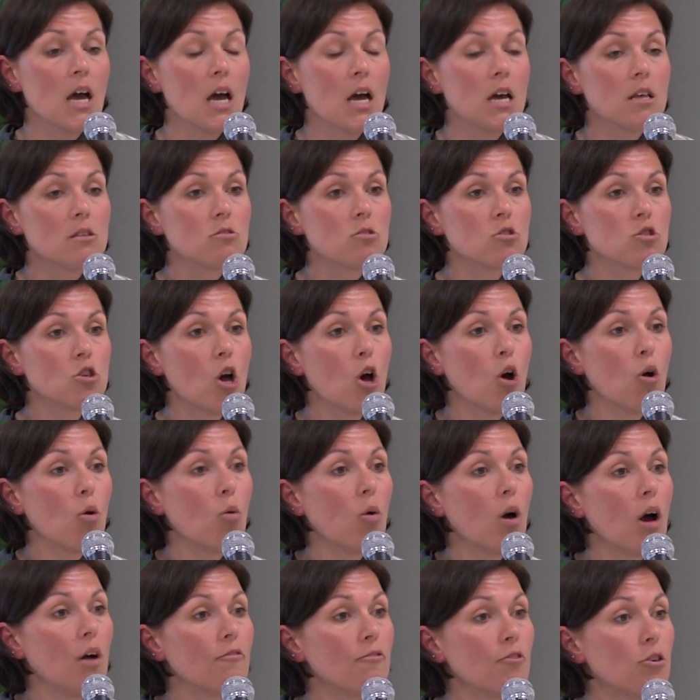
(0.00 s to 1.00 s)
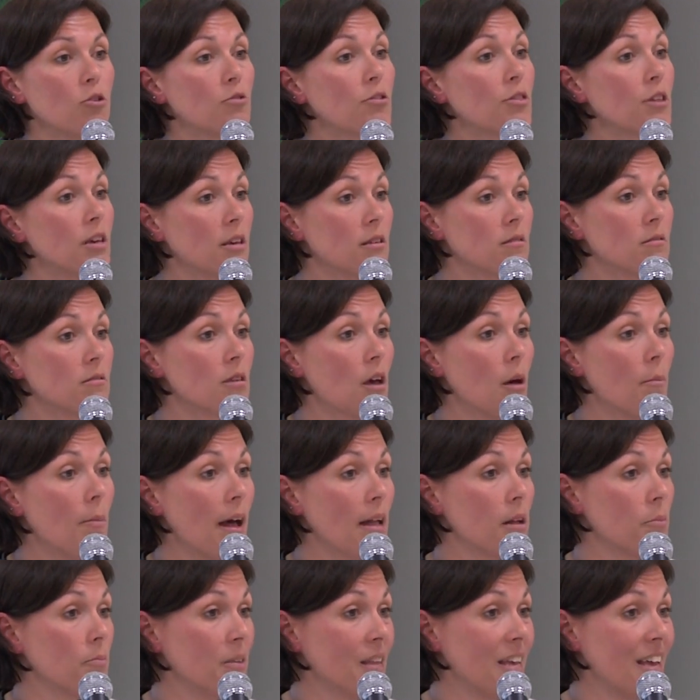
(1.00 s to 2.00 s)
So a few things
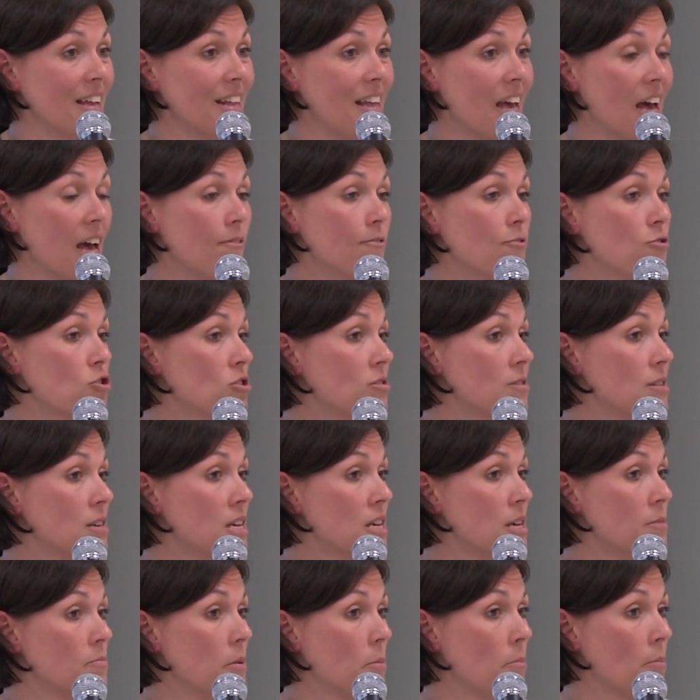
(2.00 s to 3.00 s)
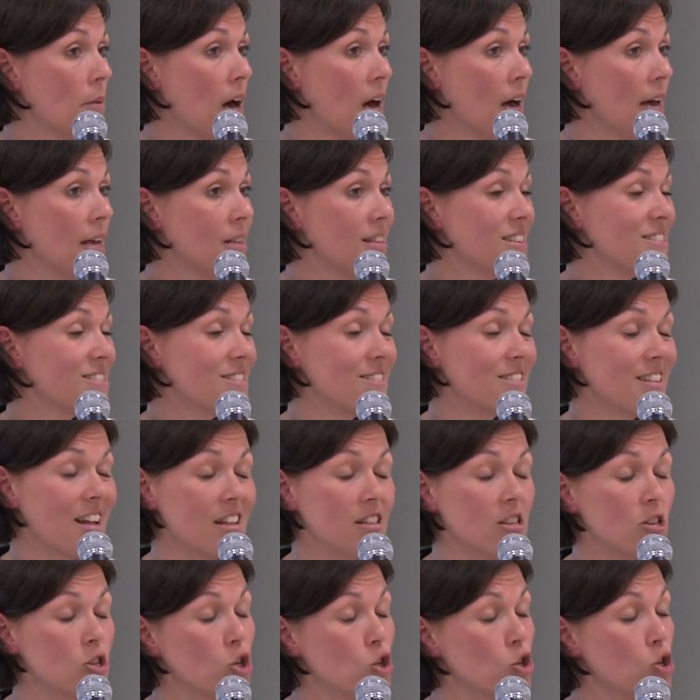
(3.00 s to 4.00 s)
about a Plan F just to keep in mind. This is not
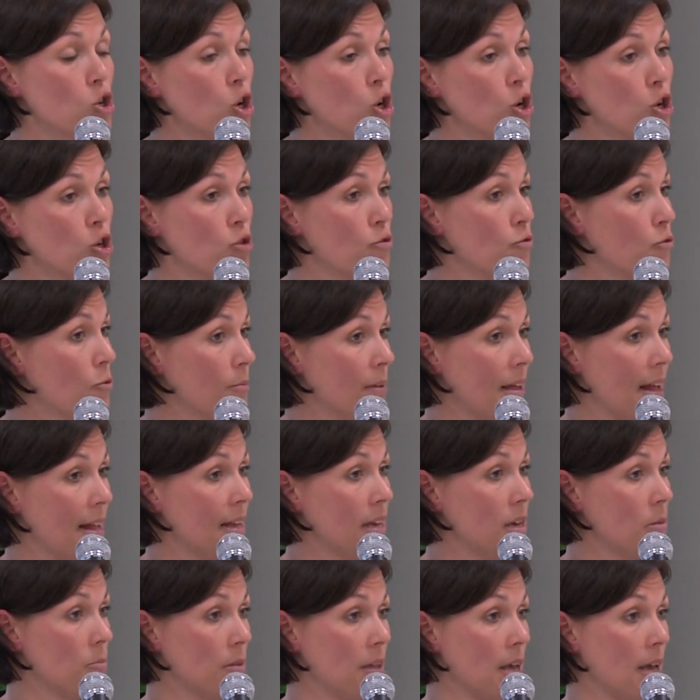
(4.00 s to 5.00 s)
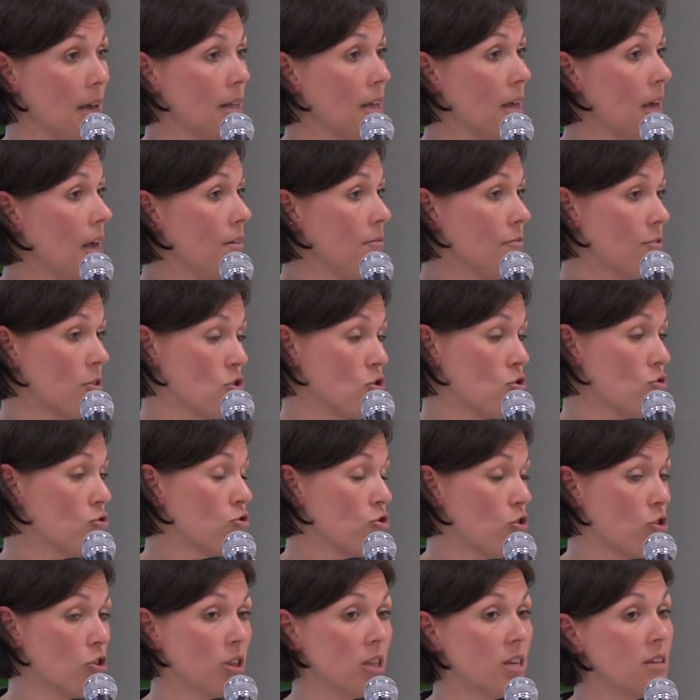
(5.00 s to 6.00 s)
to deter you from getting a Plan F because you
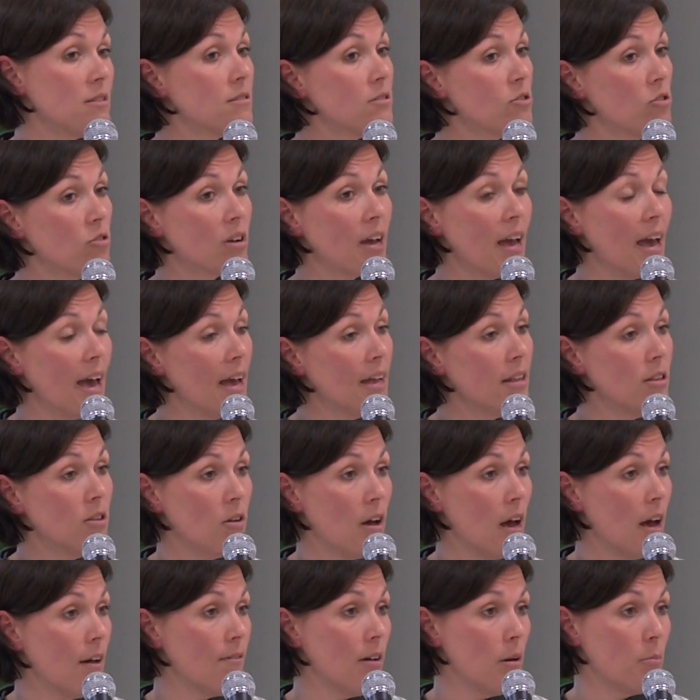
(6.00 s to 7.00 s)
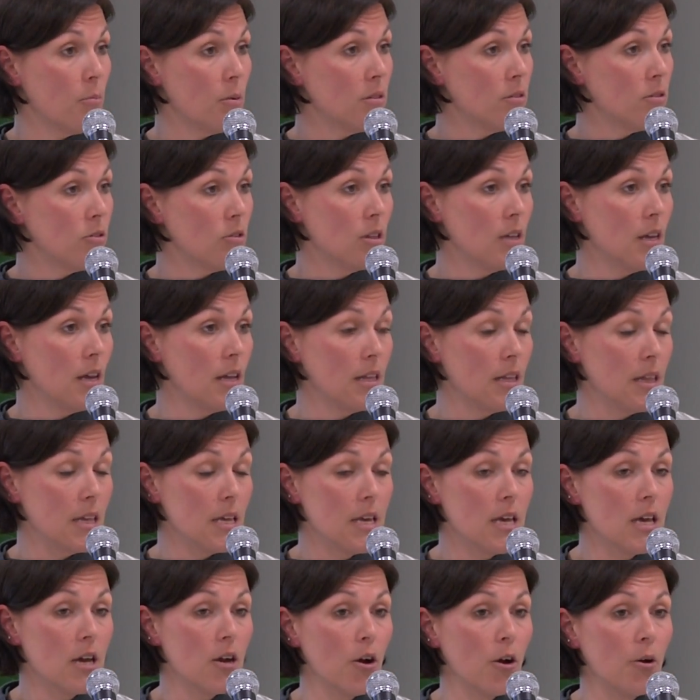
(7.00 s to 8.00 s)
certainly still can. You have up until the end of the
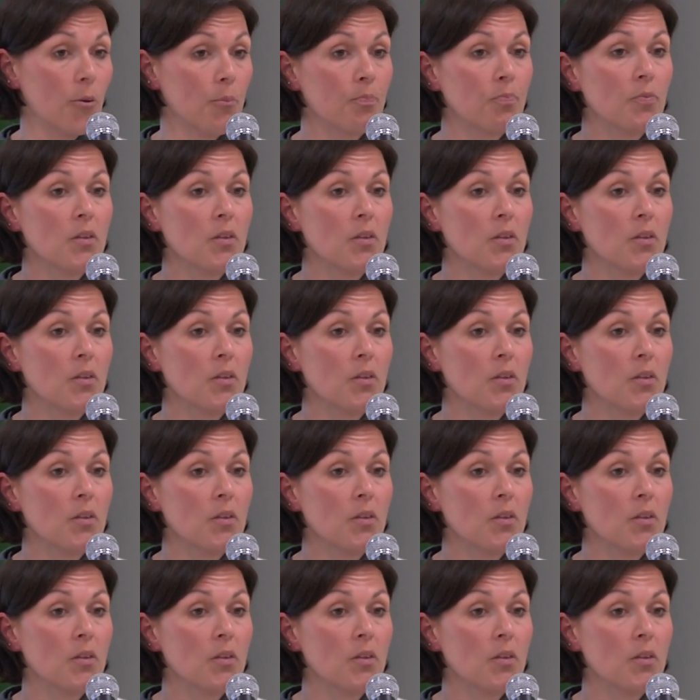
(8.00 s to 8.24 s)
year.